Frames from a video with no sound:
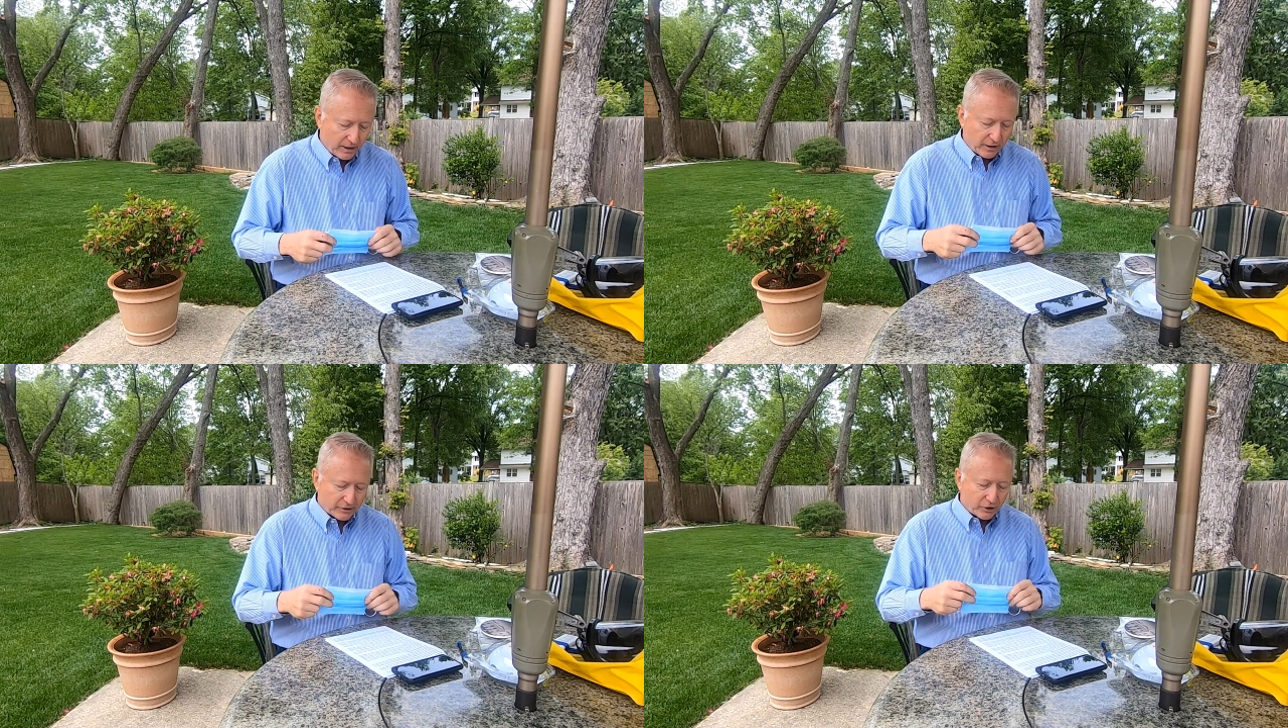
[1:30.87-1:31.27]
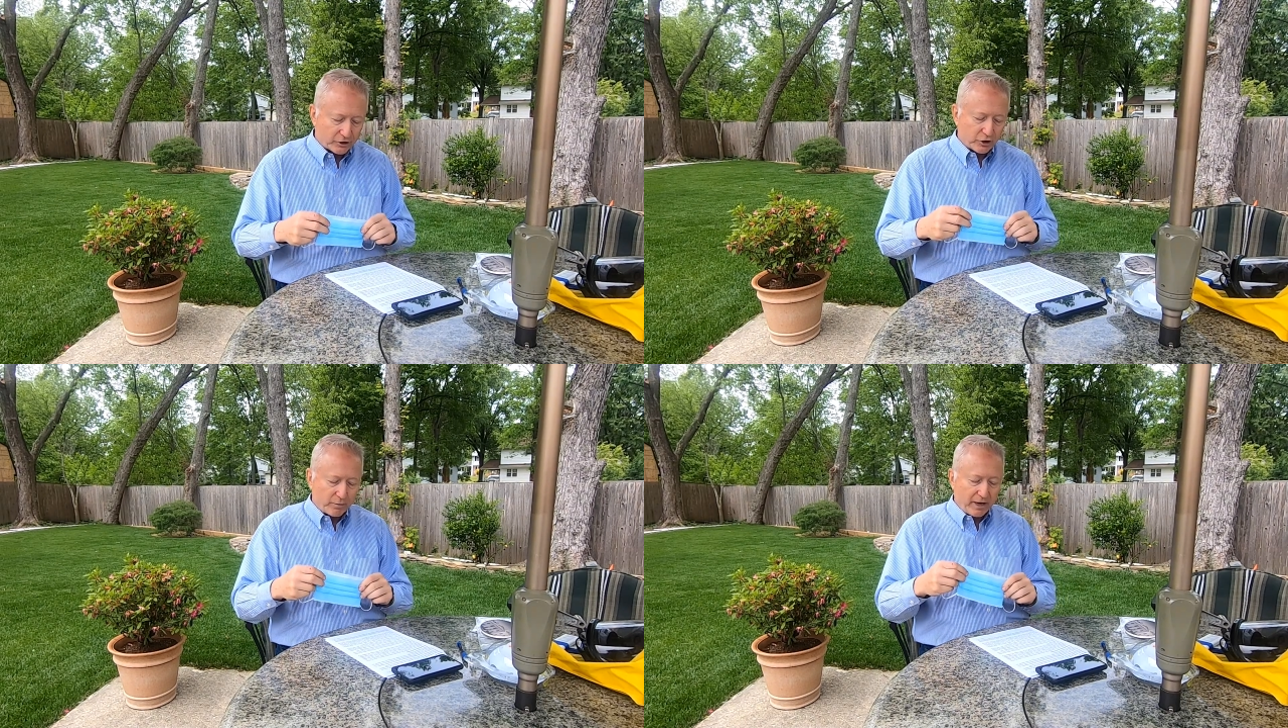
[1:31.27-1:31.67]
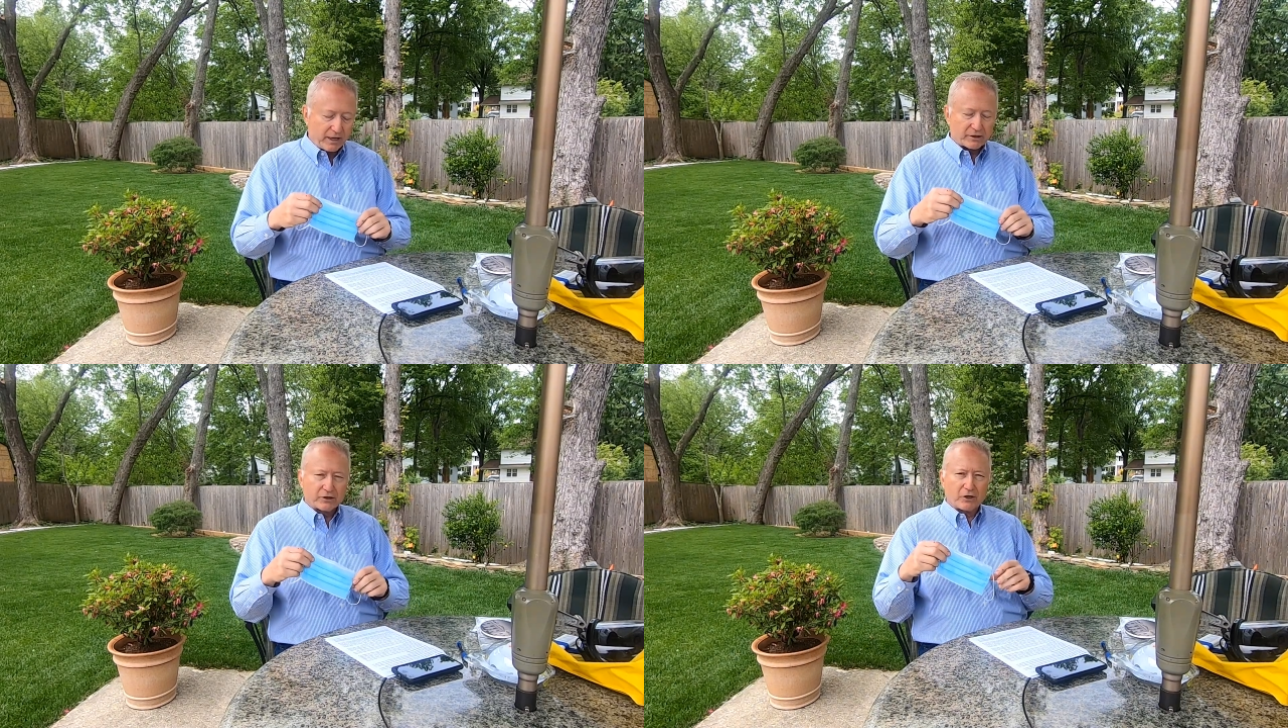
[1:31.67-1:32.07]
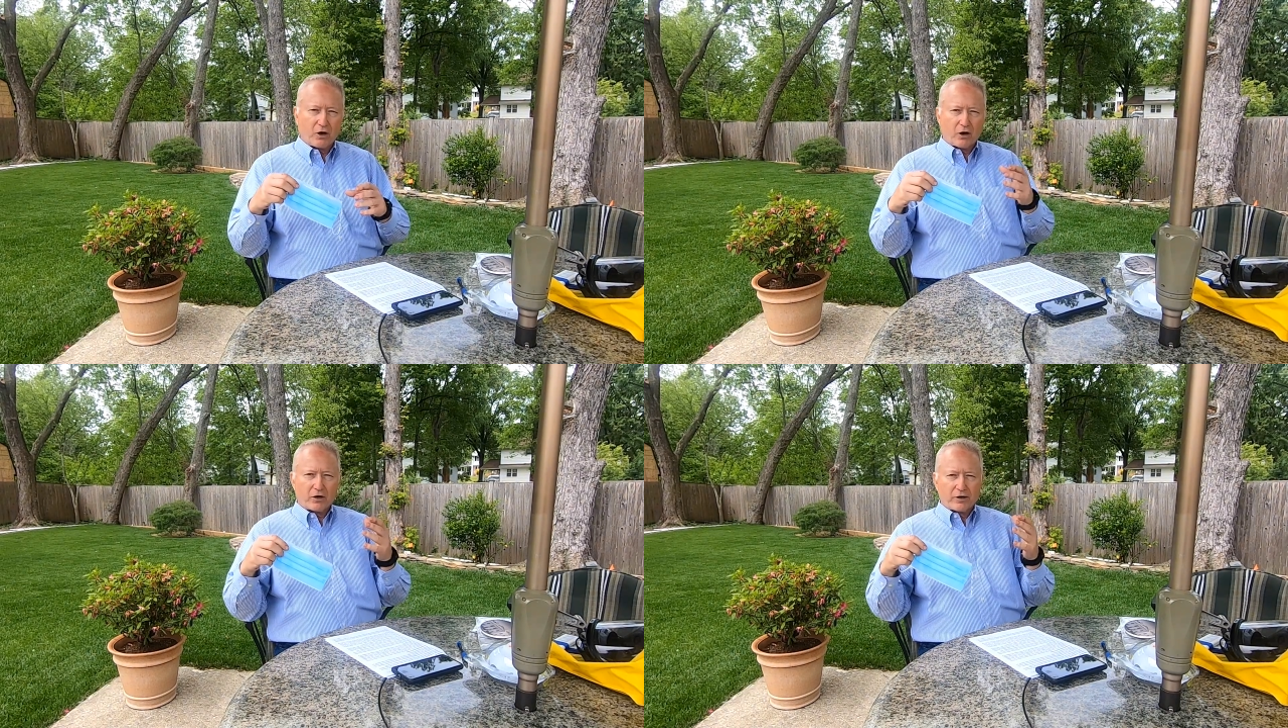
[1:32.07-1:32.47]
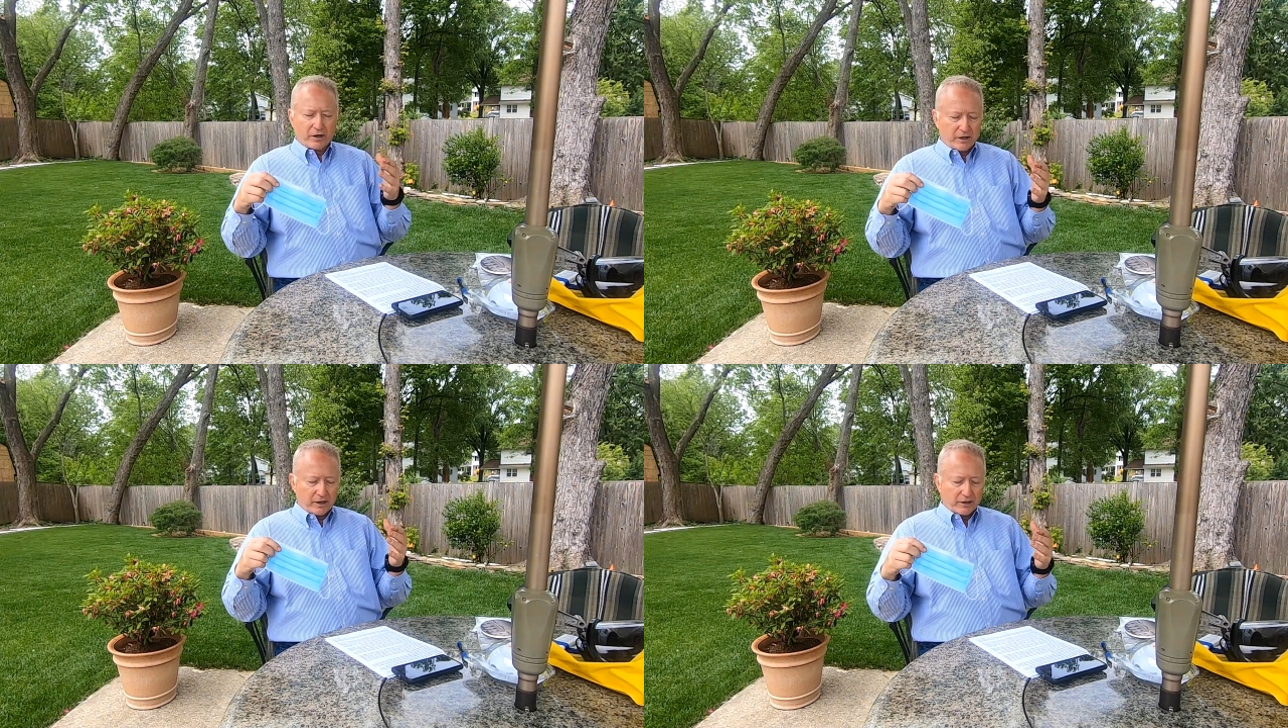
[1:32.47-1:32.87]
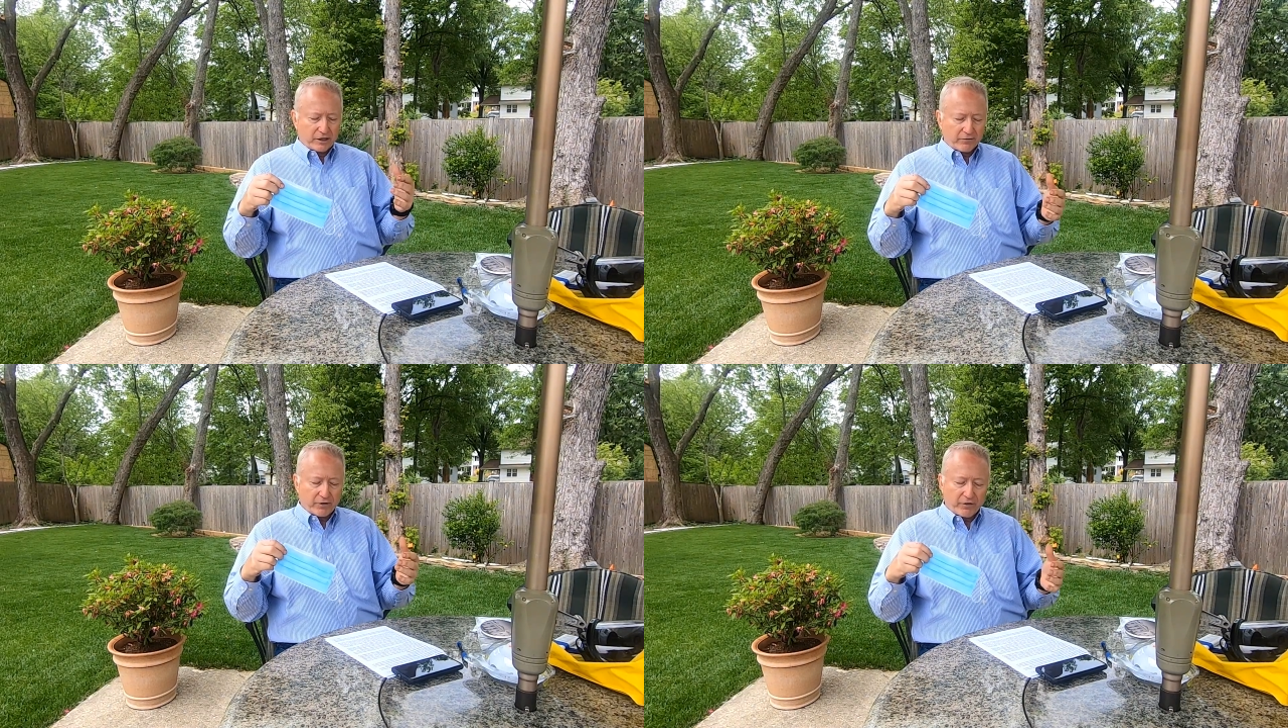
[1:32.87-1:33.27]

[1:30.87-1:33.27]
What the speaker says: Surgical masks are a different